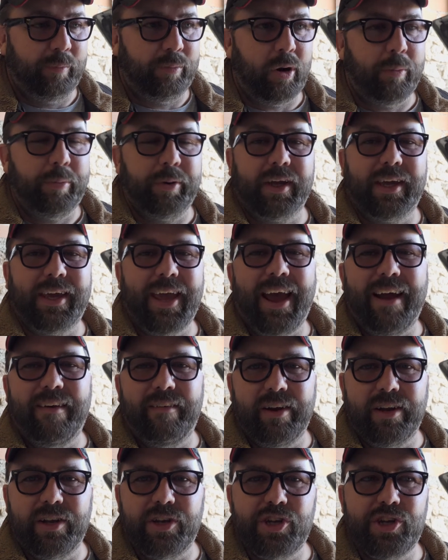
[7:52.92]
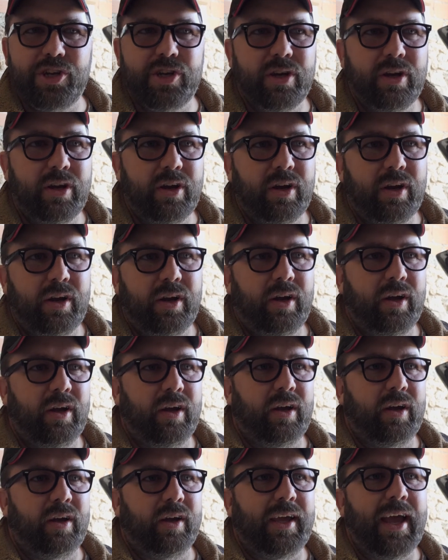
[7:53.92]
proper garage
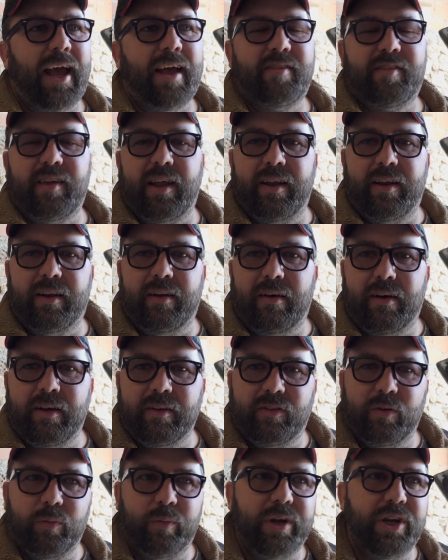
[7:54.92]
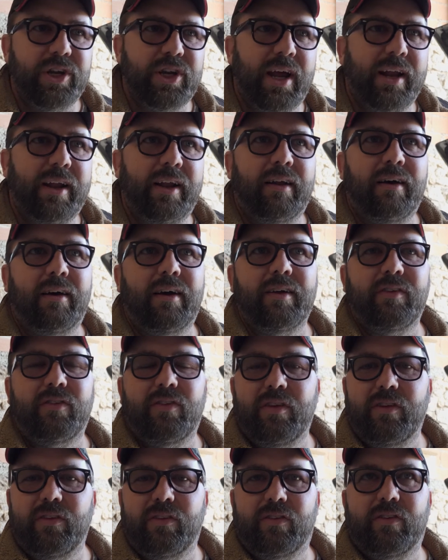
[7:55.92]
gas analyzer which
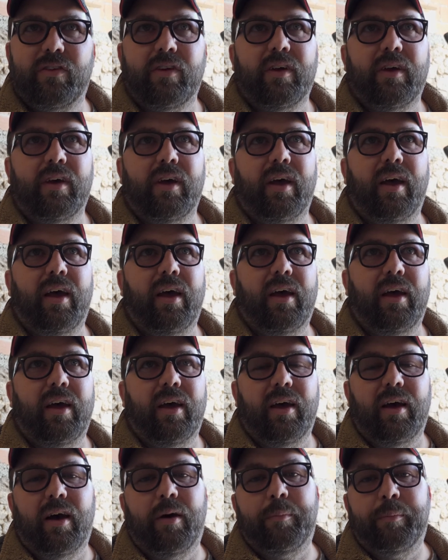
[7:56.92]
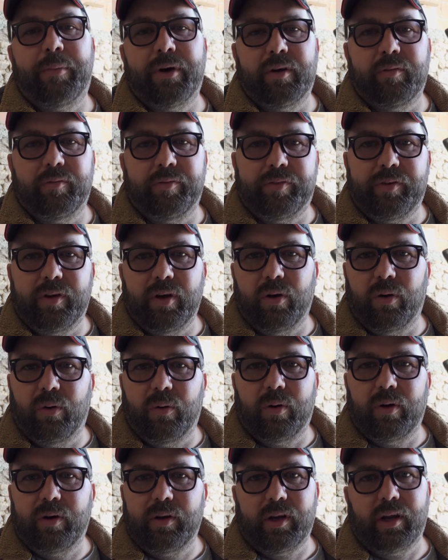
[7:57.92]
analyses unburnt
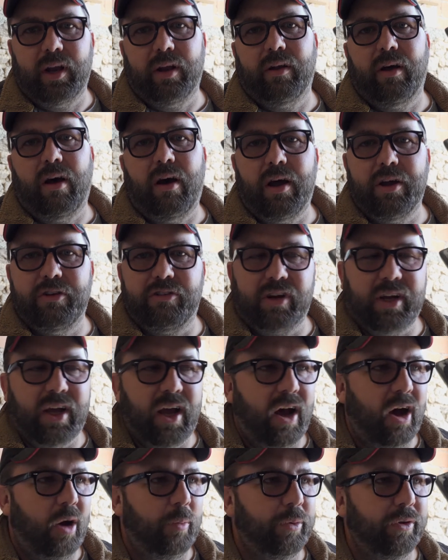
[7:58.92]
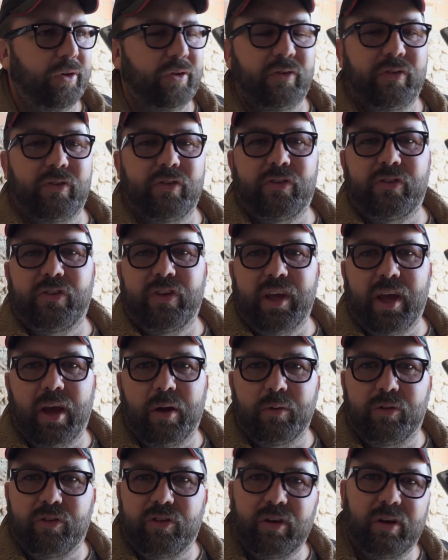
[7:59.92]
fuel, you know, the hydrocarbons, the
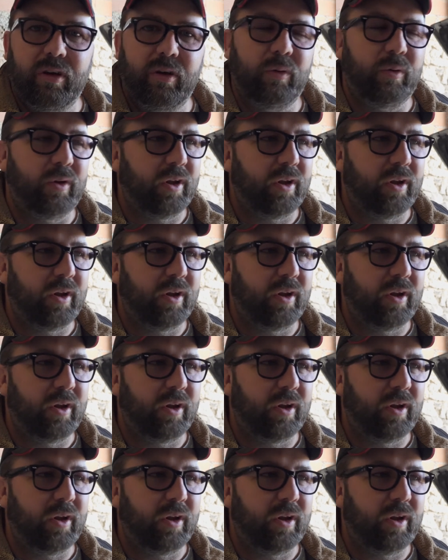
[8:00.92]
CO2,